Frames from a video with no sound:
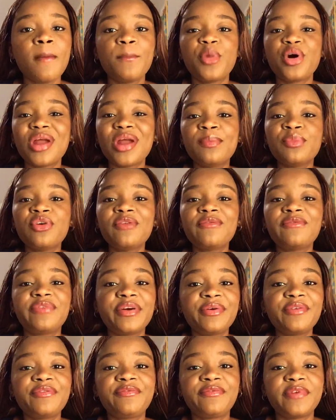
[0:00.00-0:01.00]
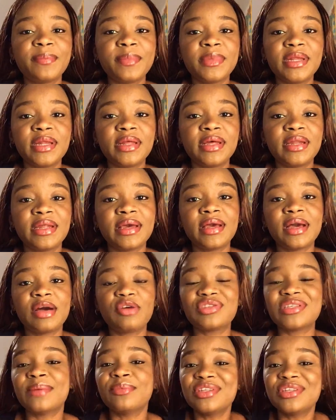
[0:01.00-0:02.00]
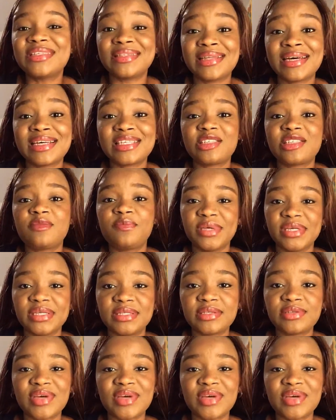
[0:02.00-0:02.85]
but I'm not very familiar, like, because I'm not in that space,